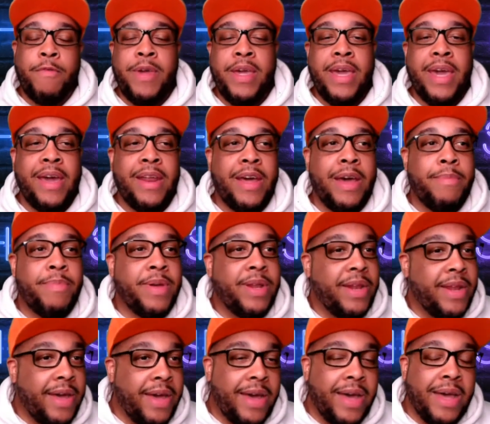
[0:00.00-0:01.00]
we hit up
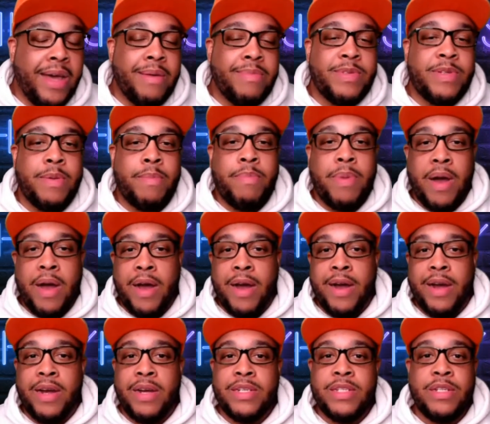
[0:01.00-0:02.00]
clubs or
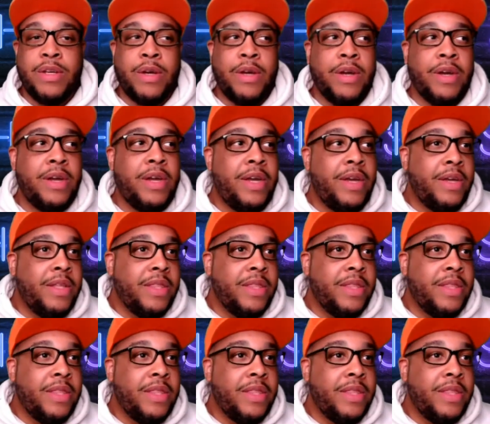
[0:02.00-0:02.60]
bars or